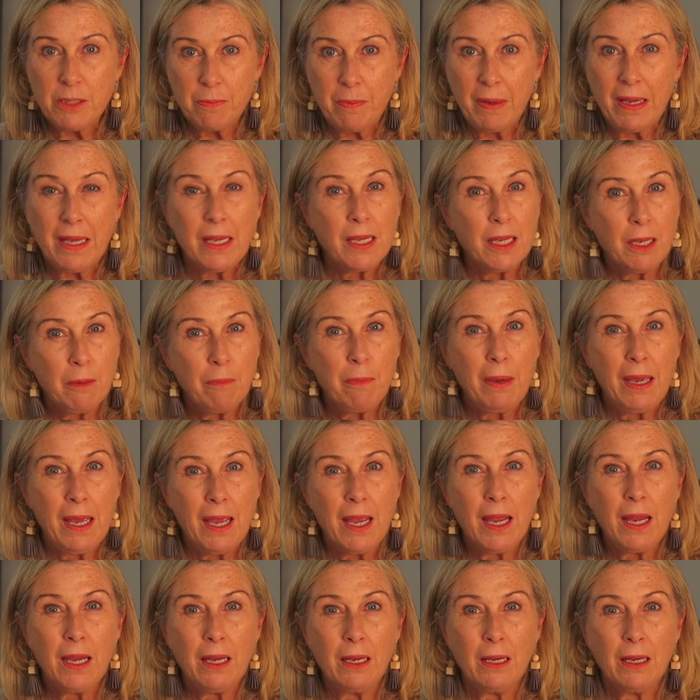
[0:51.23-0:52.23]
being in
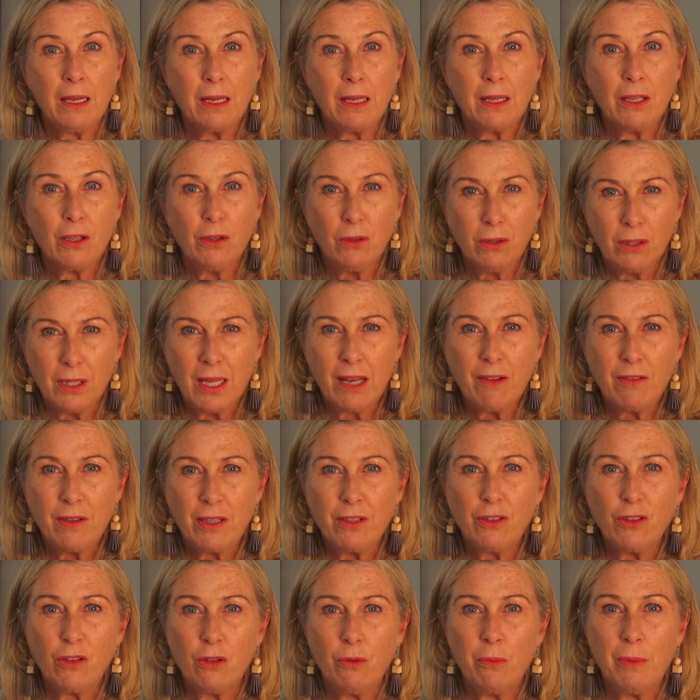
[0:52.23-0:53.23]
pain, you're
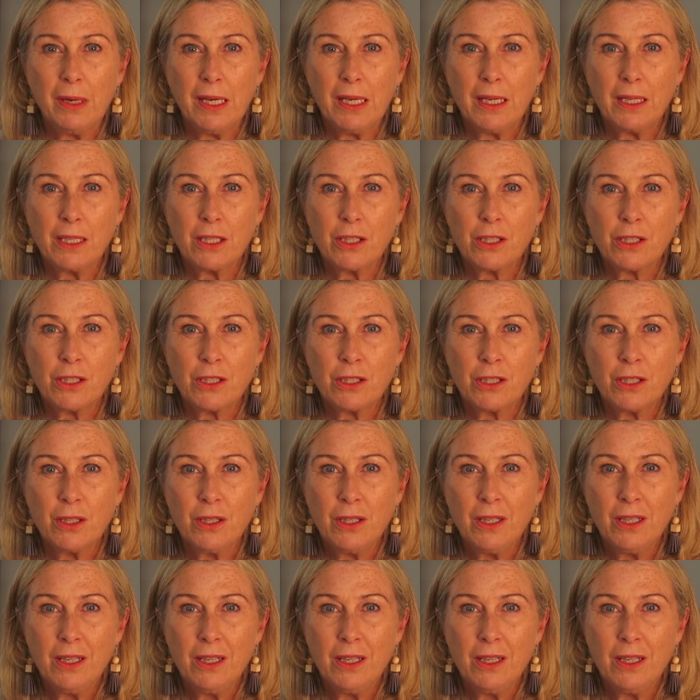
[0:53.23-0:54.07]
loving too much.